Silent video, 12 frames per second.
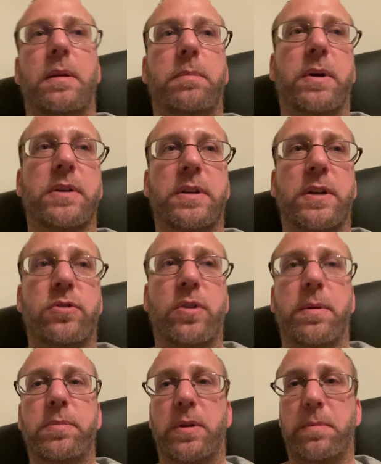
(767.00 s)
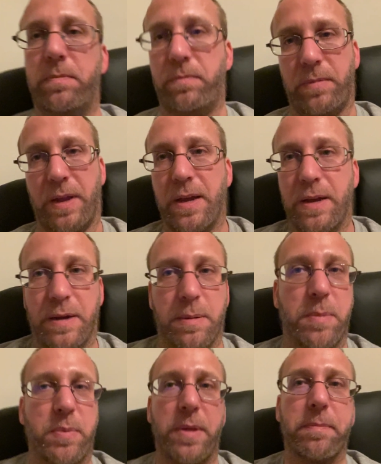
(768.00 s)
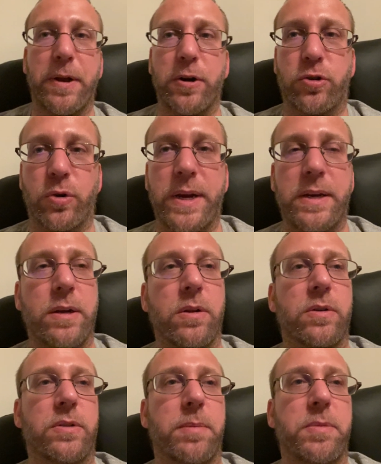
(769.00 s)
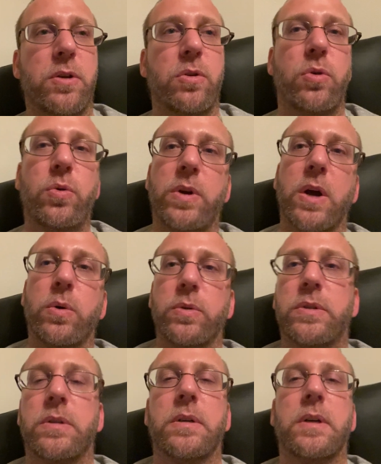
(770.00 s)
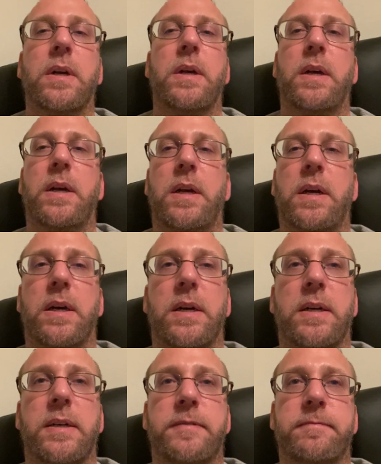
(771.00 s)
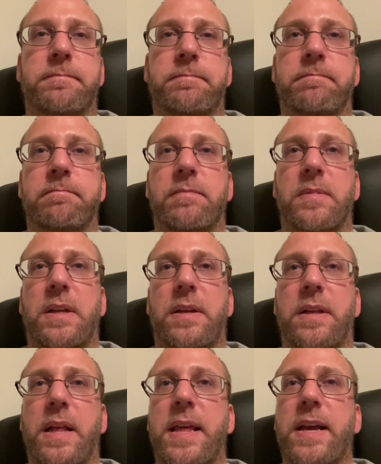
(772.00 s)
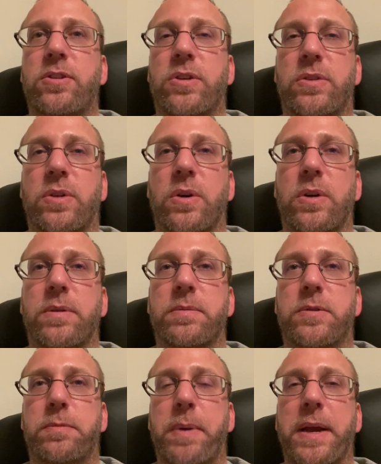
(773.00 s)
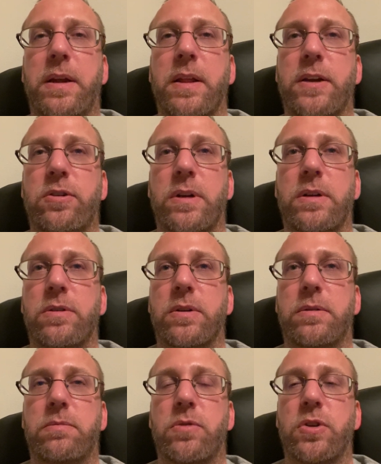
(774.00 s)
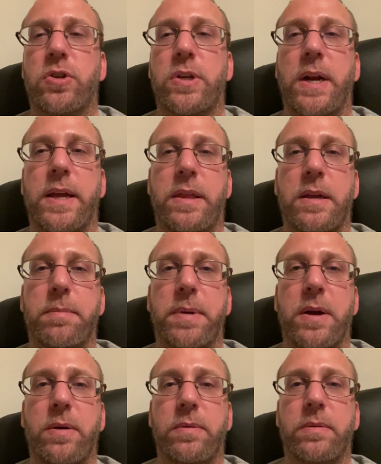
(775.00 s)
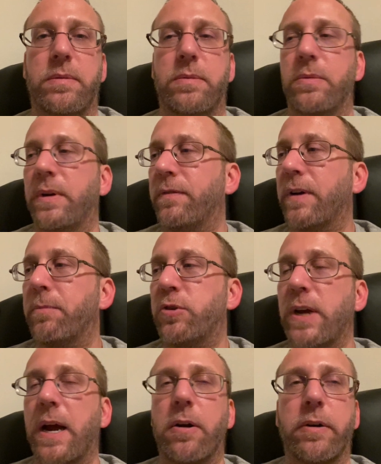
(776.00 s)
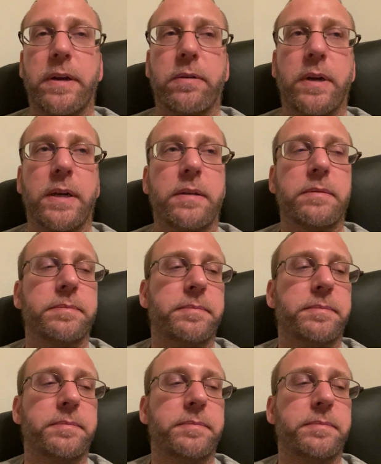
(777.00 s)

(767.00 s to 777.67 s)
President Trump to come up with a better trade deal or something. Who knows? That's just all speculation and just the shit I think about whenever I'm showering, right?